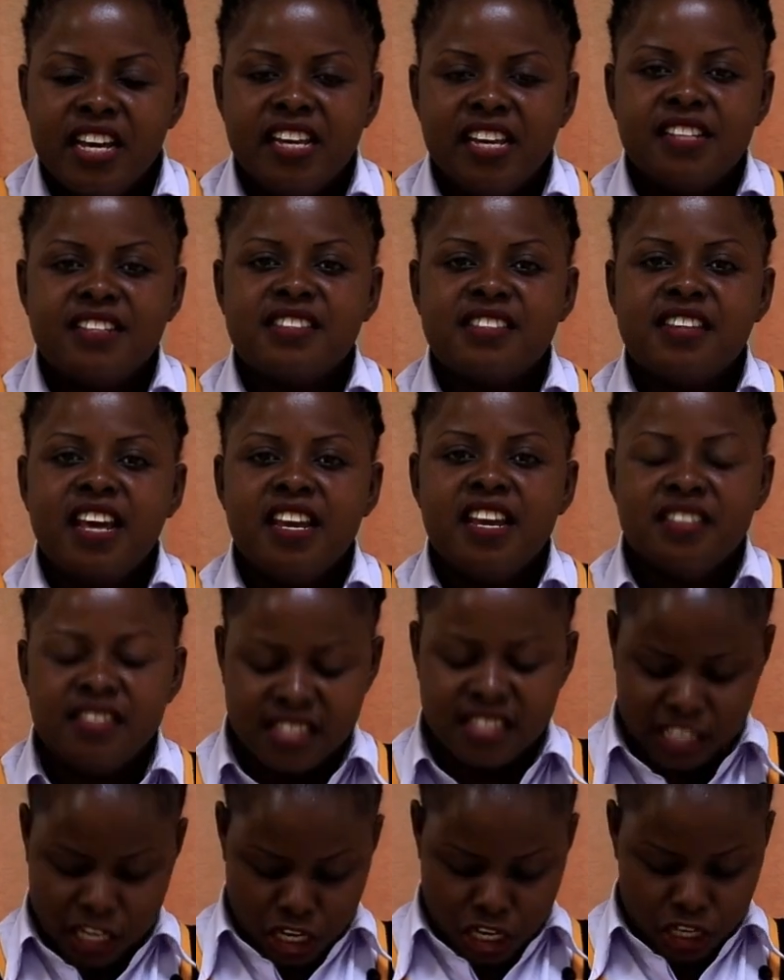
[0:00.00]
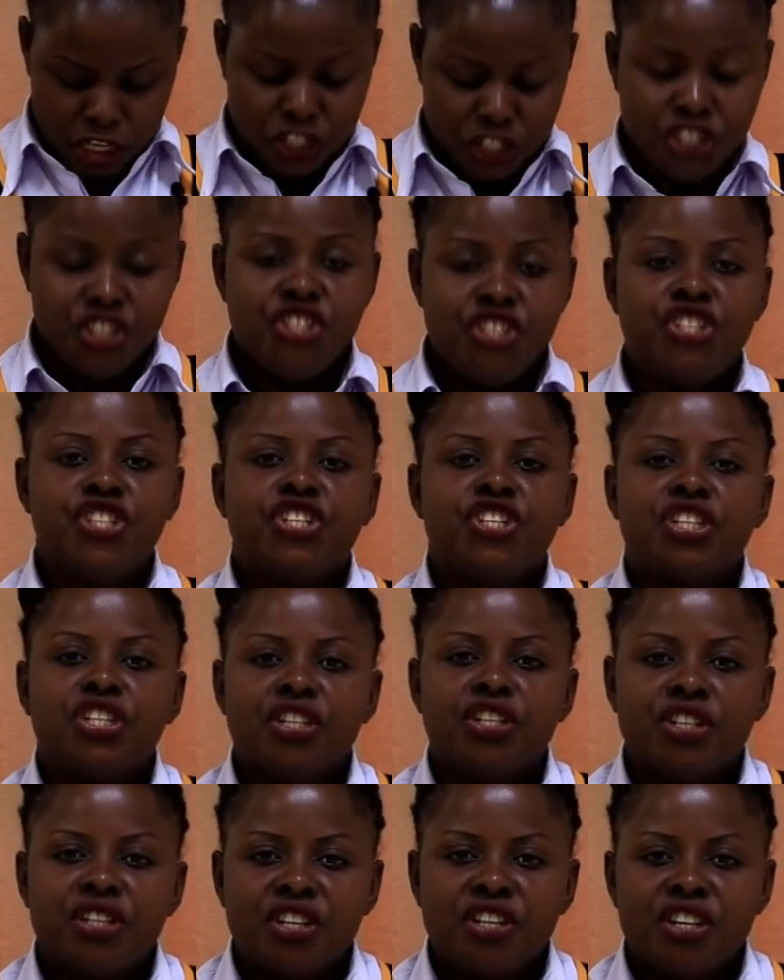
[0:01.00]
It says j,
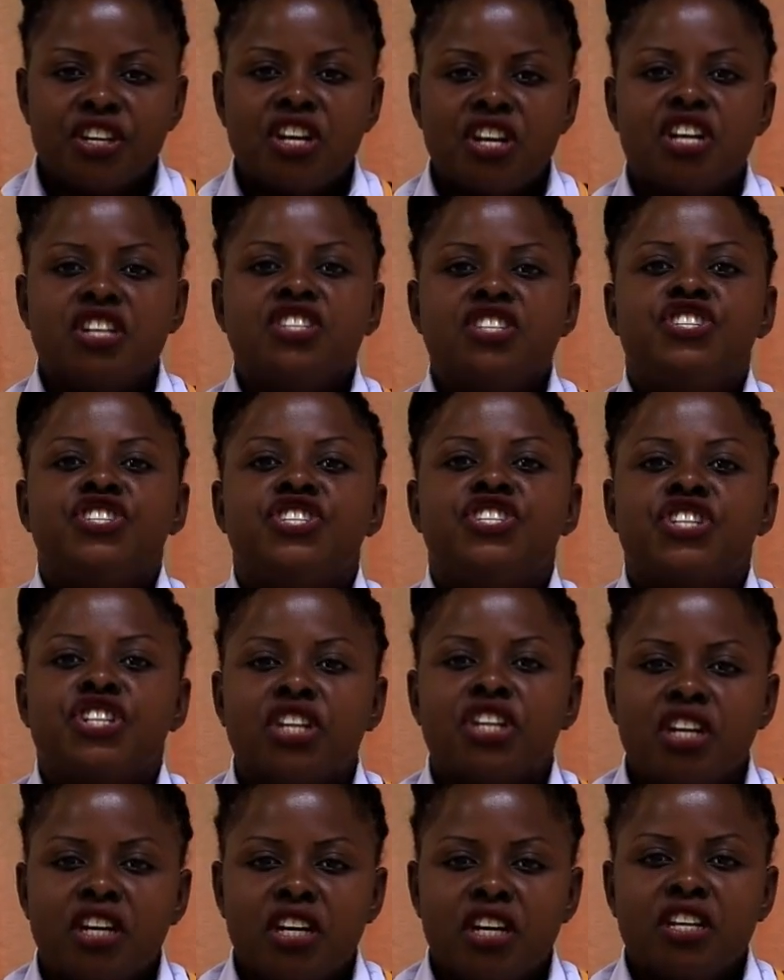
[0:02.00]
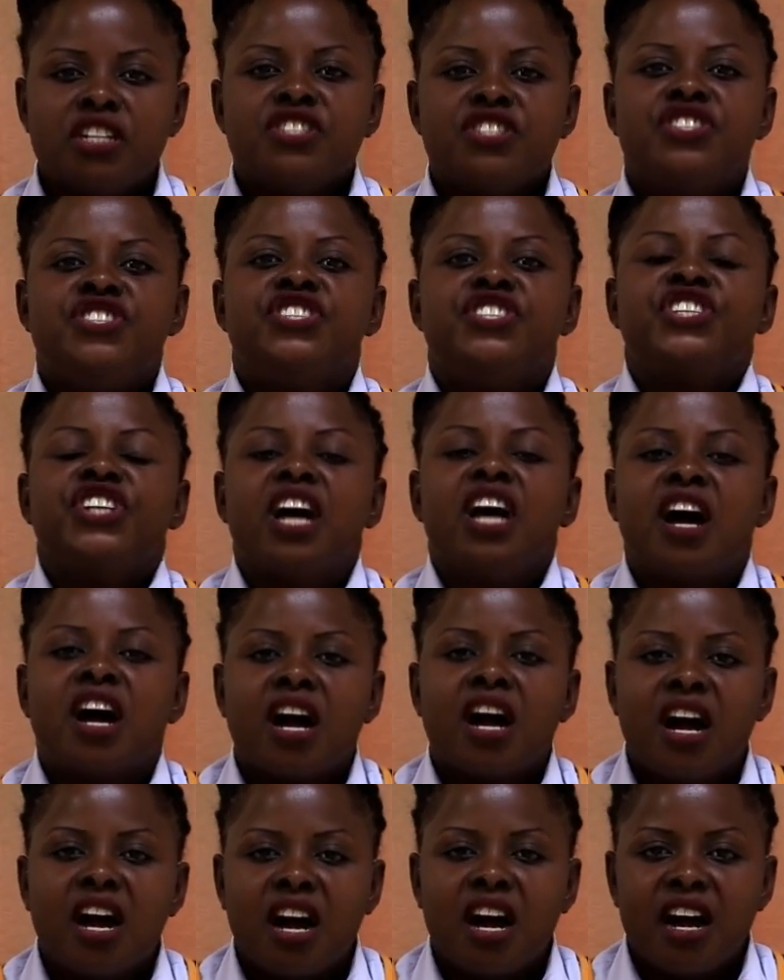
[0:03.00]
j,
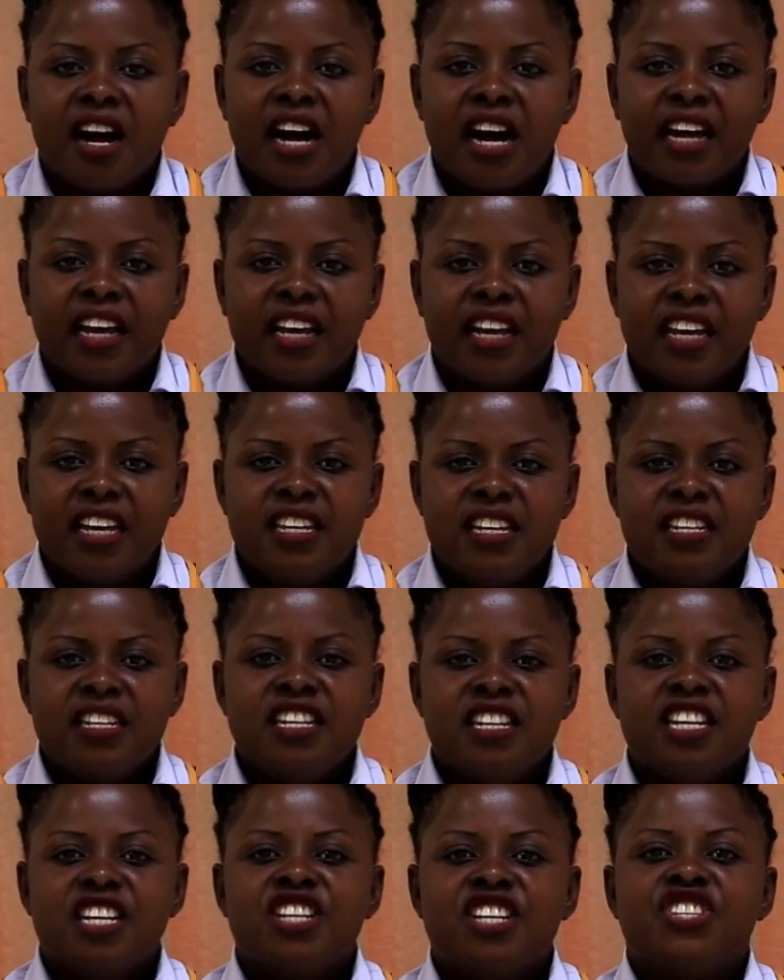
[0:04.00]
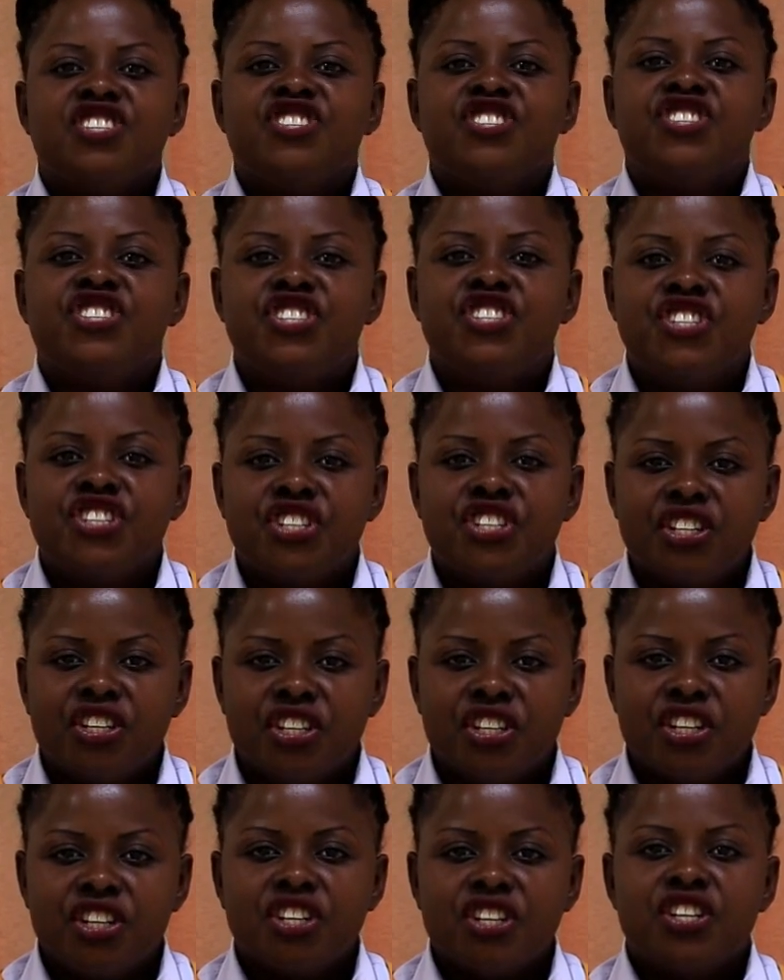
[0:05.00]
jug. Again, j,
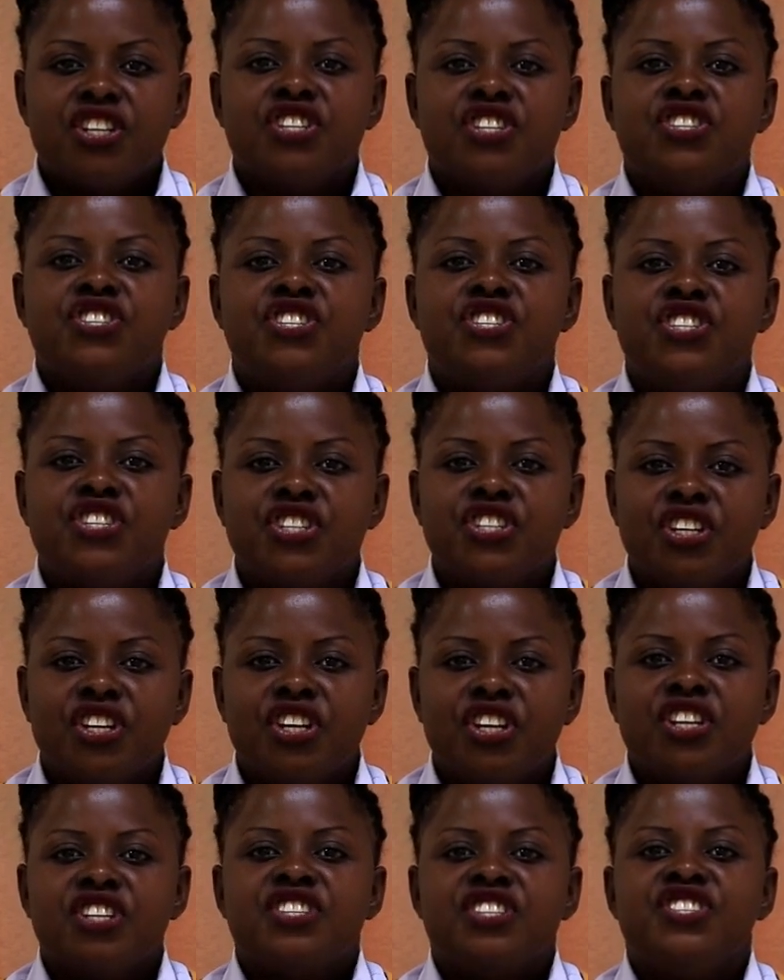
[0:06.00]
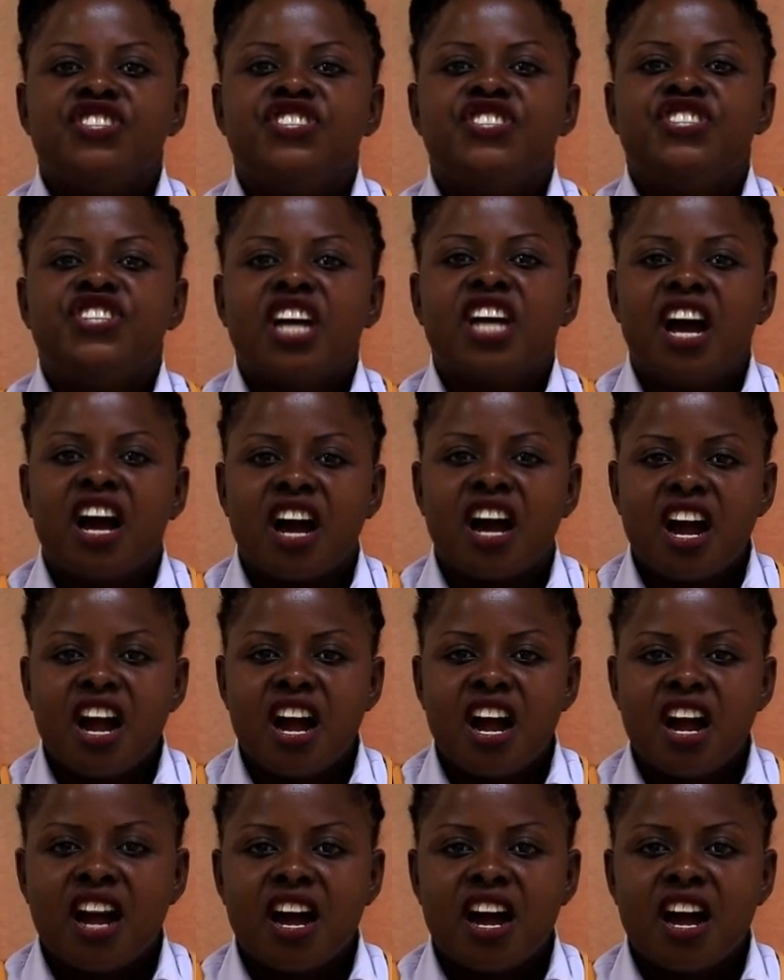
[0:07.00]
j, jug.